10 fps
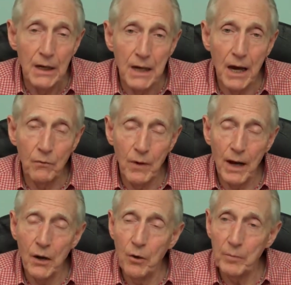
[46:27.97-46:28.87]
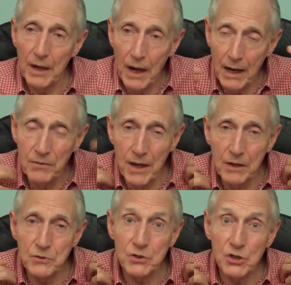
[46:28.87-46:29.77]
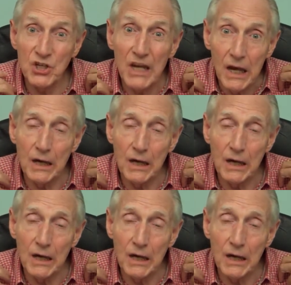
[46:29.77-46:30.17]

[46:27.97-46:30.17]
Now, right along behind that is the skin.